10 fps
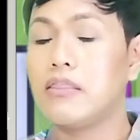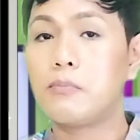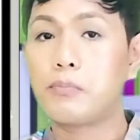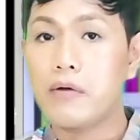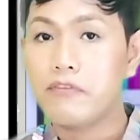
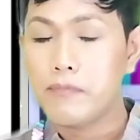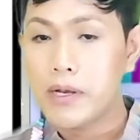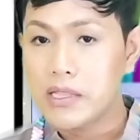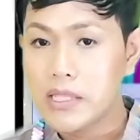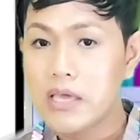the
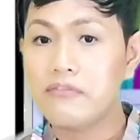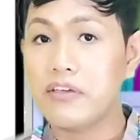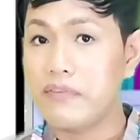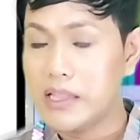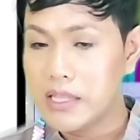probability
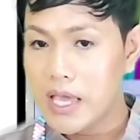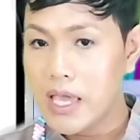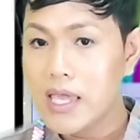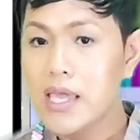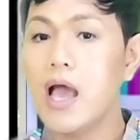of event
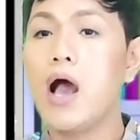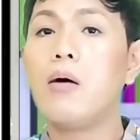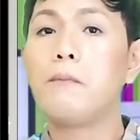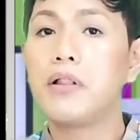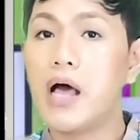A,
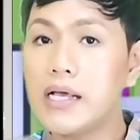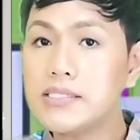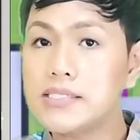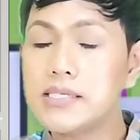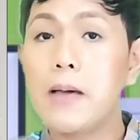
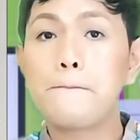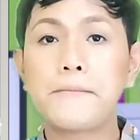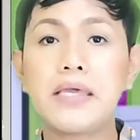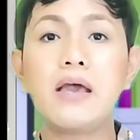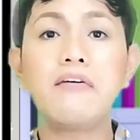plus
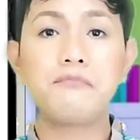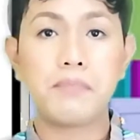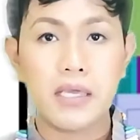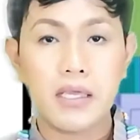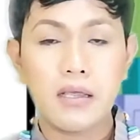P
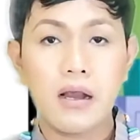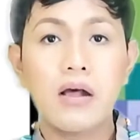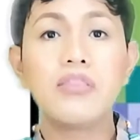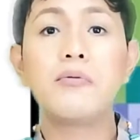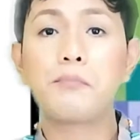of B,
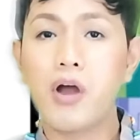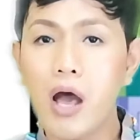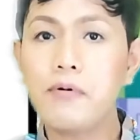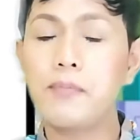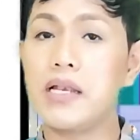the
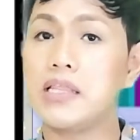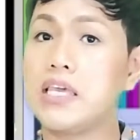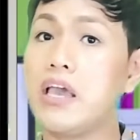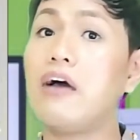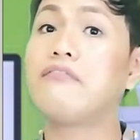
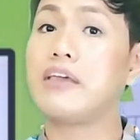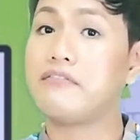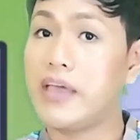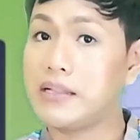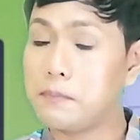probability of
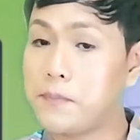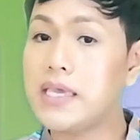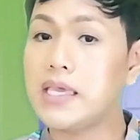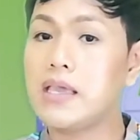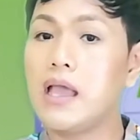event
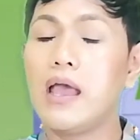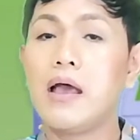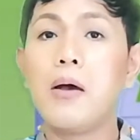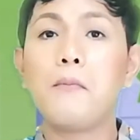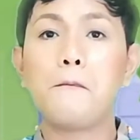B,
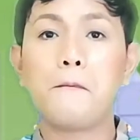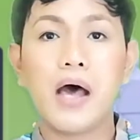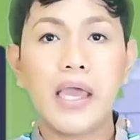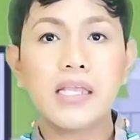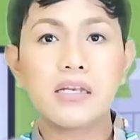
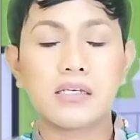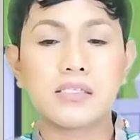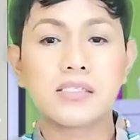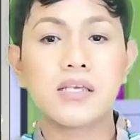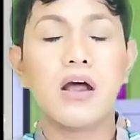
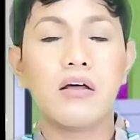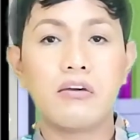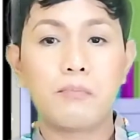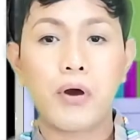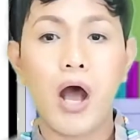minus
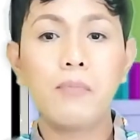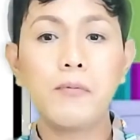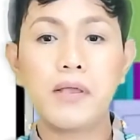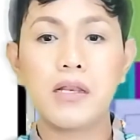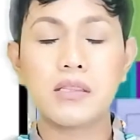the
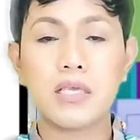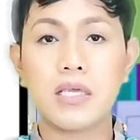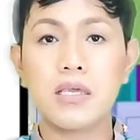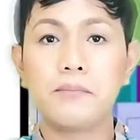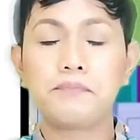
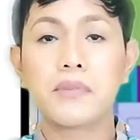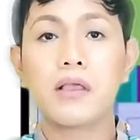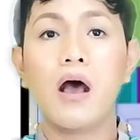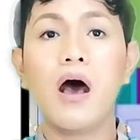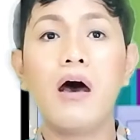probability
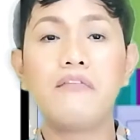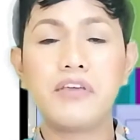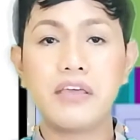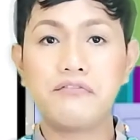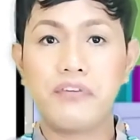
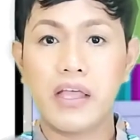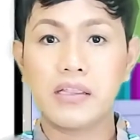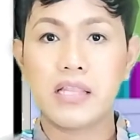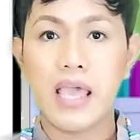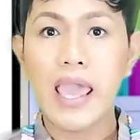of
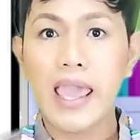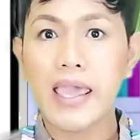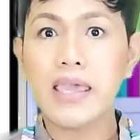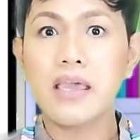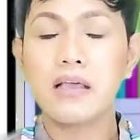event
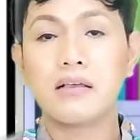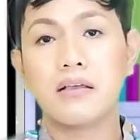A